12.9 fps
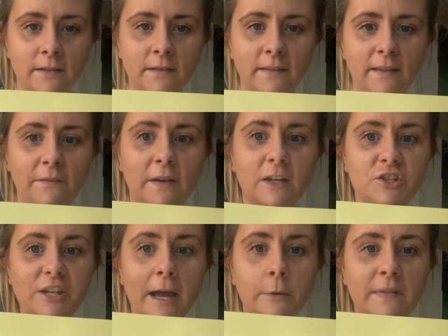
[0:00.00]
See if you can
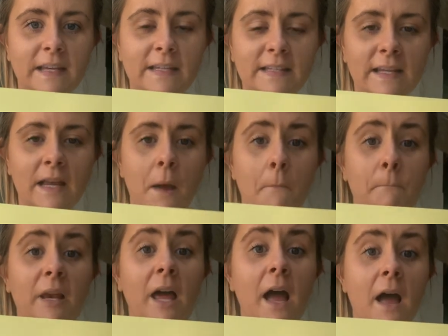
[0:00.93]
shout it.
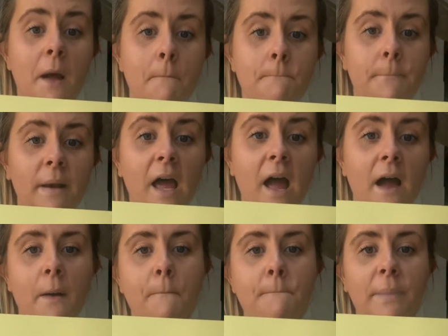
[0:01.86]
Blah, blah,
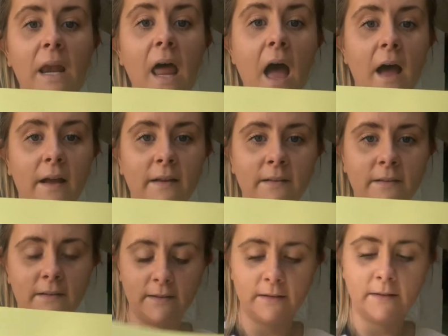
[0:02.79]
blah.
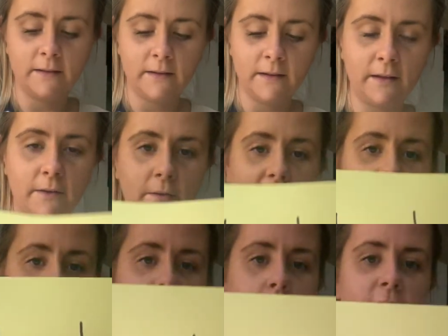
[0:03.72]

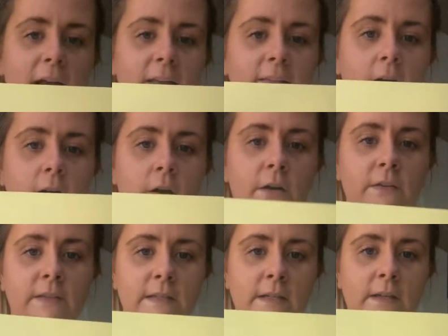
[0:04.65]
Okay, so that's our
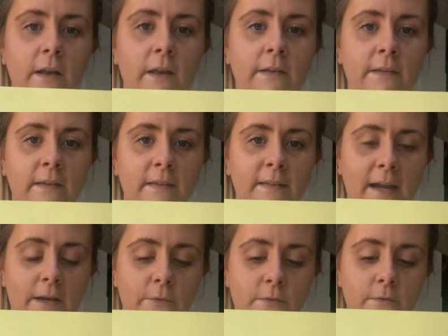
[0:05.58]
consonant cluster
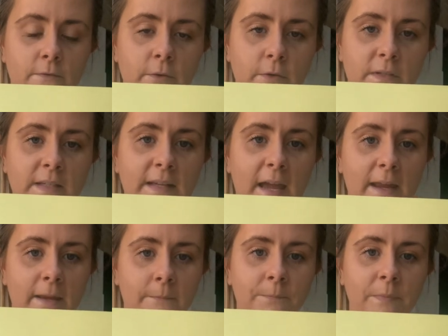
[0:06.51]
sound for
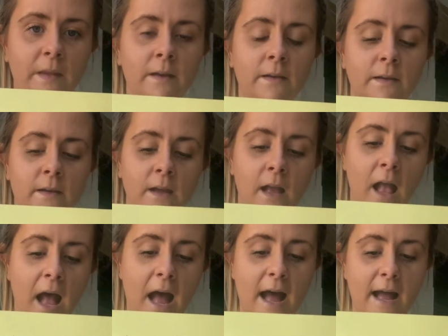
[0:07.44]
today.
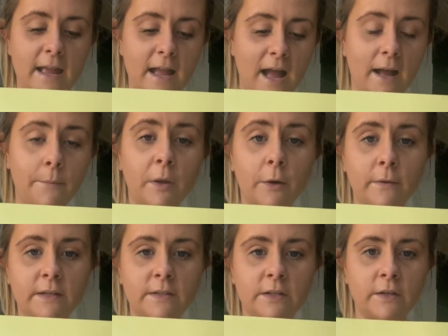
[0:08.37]
I am
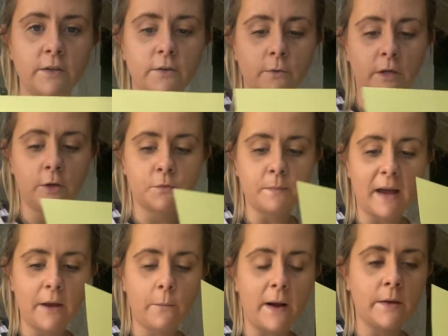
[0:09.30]
going to use
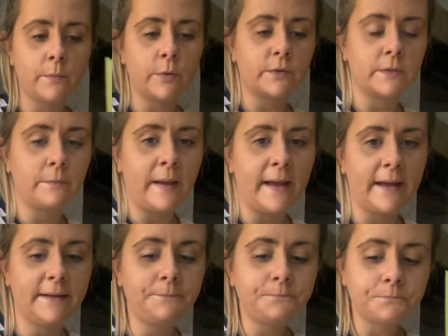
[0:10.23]
my whiteboard and
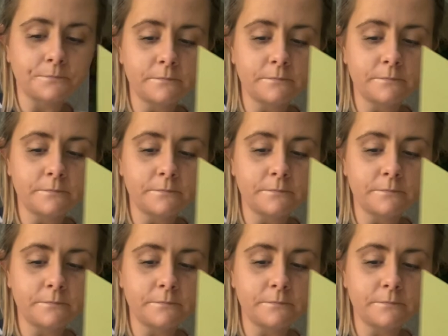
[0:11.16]
pen